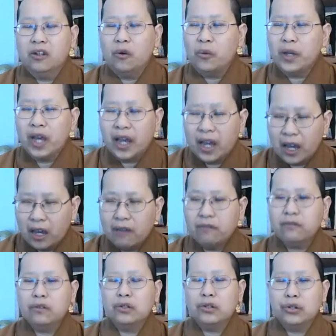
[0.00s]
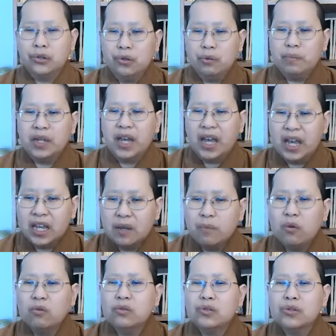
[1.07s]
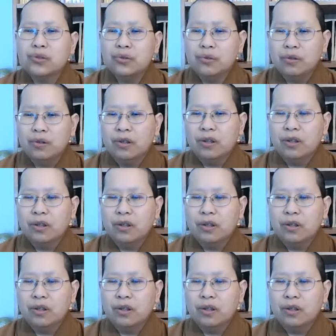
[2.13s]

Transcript: we have to be able to